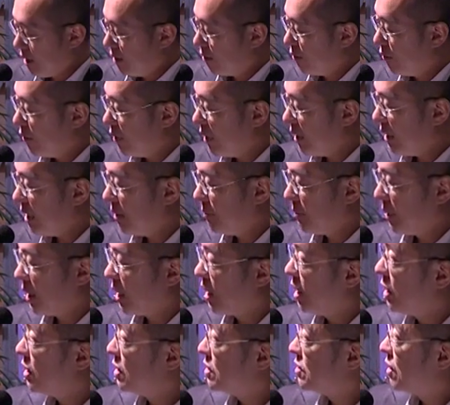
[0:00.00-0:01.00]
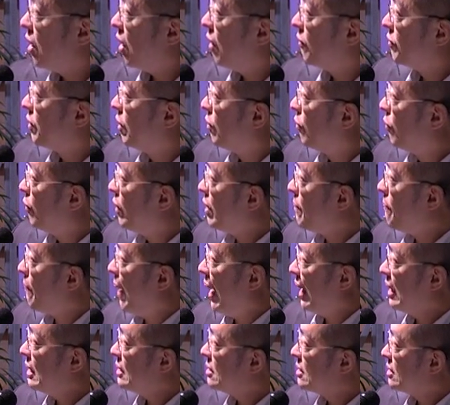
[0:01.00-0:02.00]
really because of the
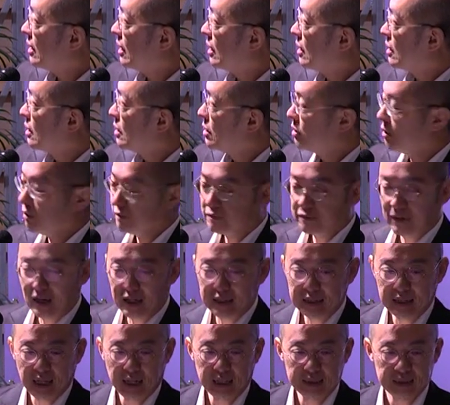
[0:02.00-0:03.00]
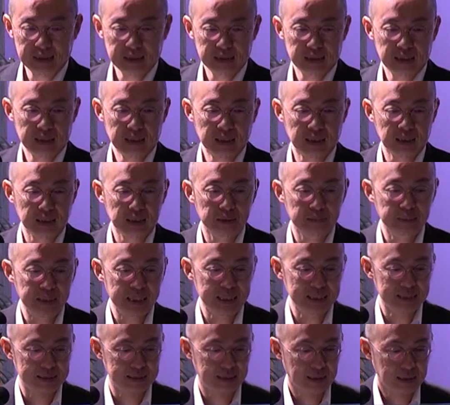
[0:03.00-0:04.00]
rebalancing. You find that
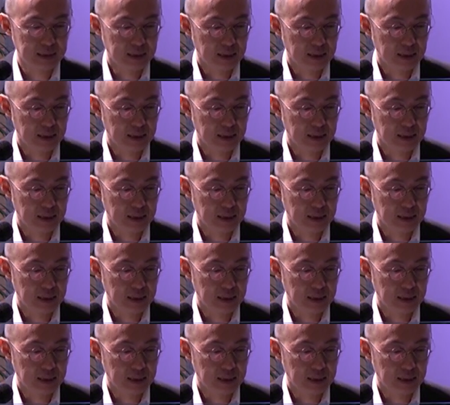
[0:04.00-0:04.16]
economies